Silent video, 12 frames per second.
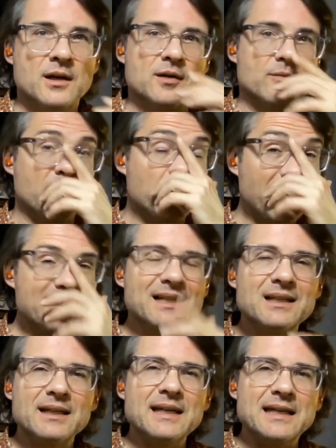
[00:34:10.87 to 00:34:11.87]
But
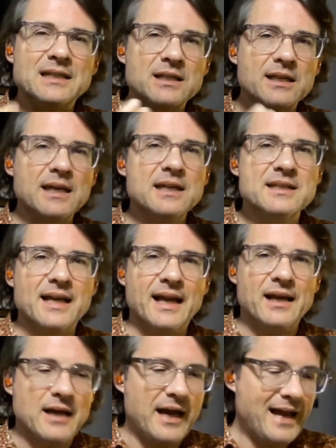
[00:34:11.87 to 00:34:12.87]
basically, it's things that
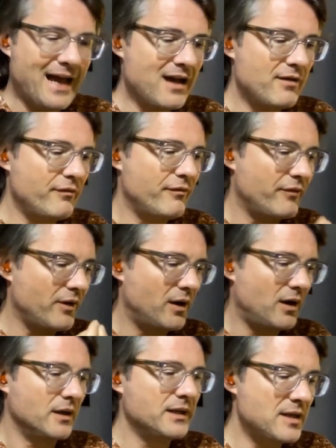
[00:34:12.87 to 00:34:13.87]
I have
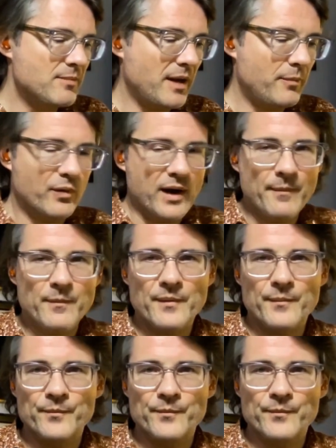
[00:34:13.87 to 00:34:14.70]
in my prep,